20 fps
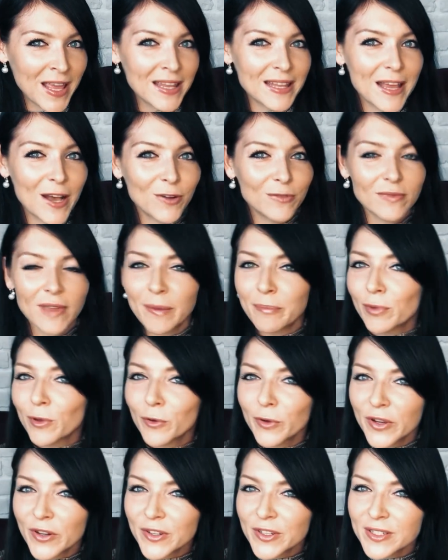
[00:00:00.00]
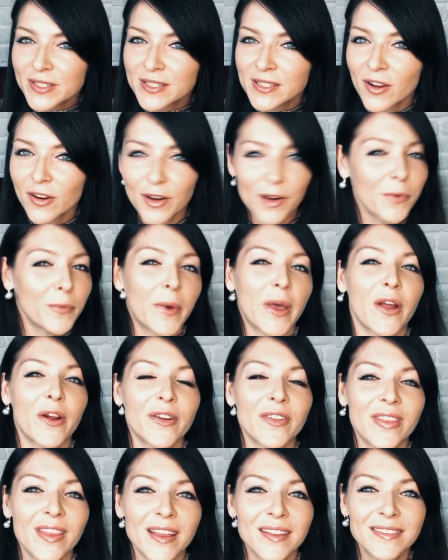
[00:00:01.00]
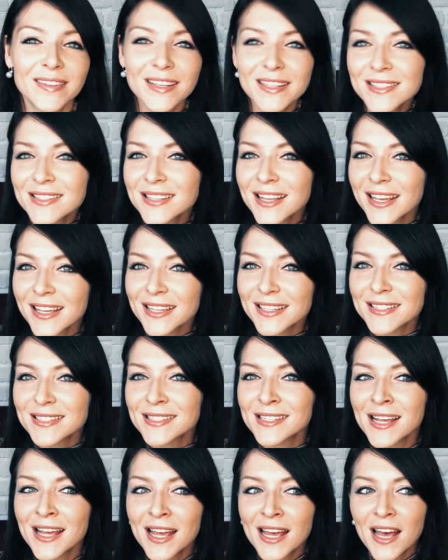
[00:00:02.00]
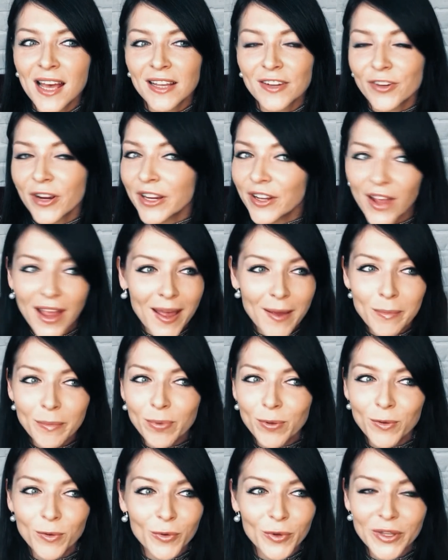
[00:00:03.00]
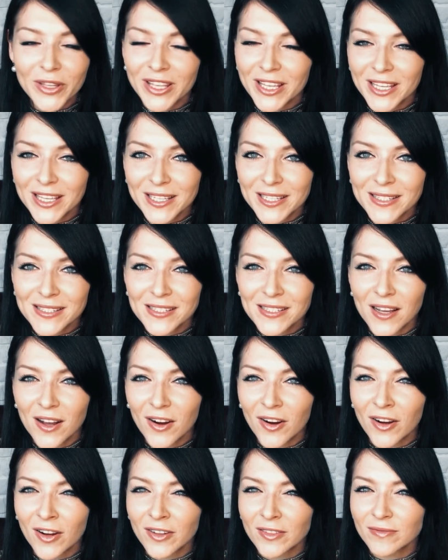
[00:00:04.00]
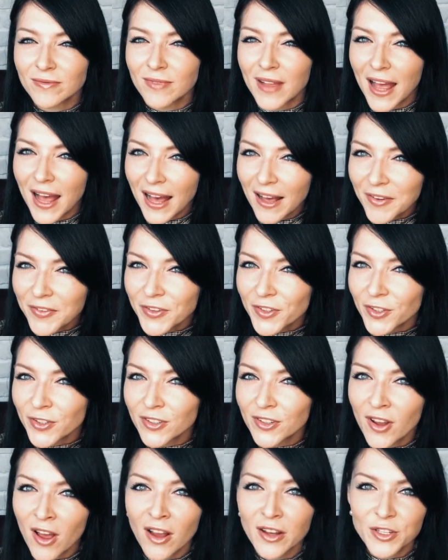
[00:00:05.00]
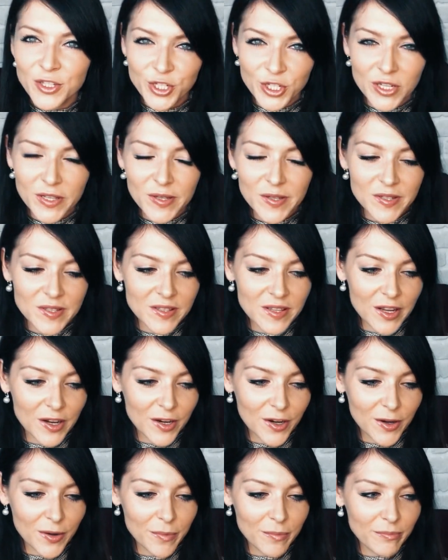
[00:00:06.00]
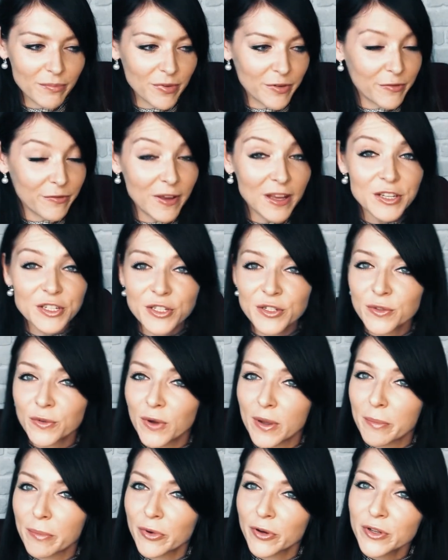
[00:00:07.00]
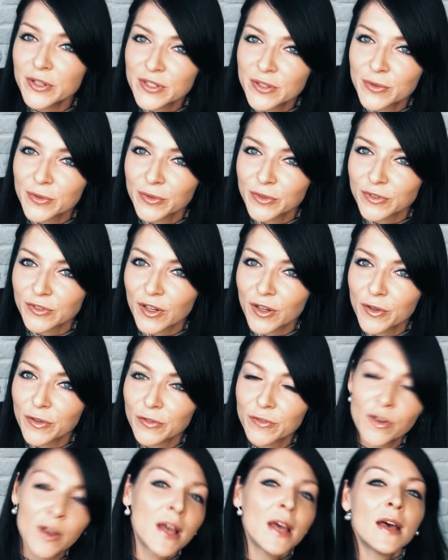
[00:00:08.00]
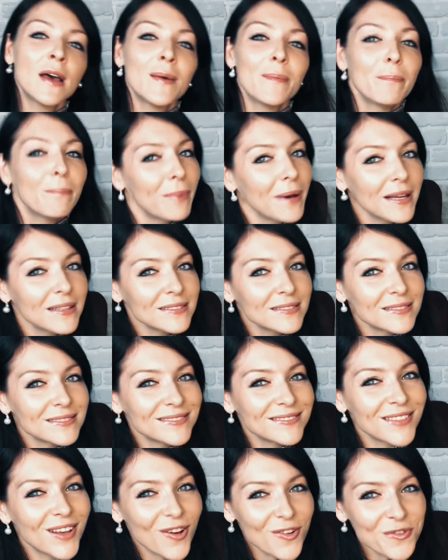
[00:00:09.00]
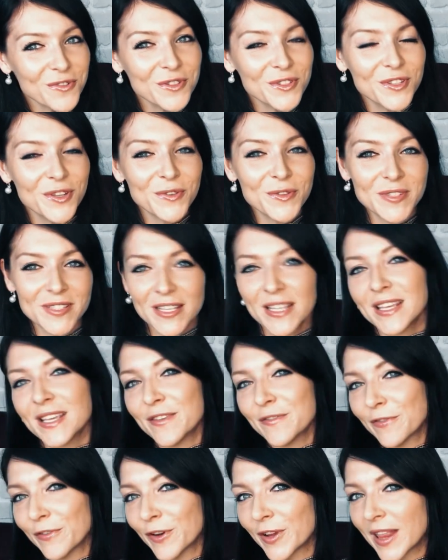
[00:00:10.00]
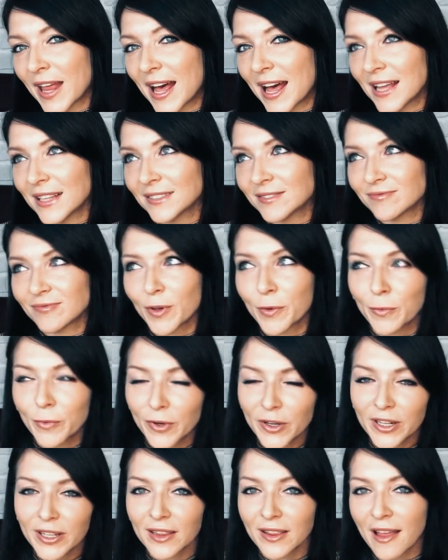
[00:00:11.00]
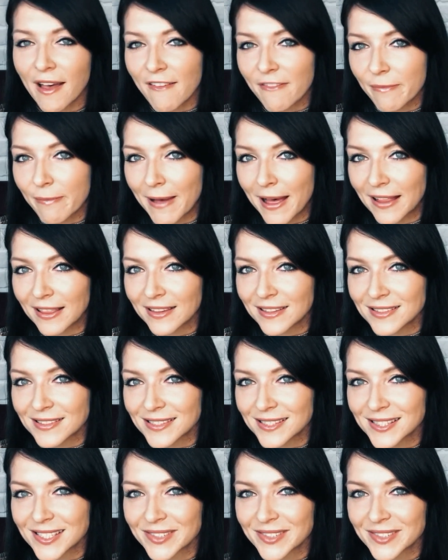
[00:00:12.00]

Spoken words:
Now, employers are aware that these days, great employees are after not just their professional and personal growth, but also seeking for that work-life balance.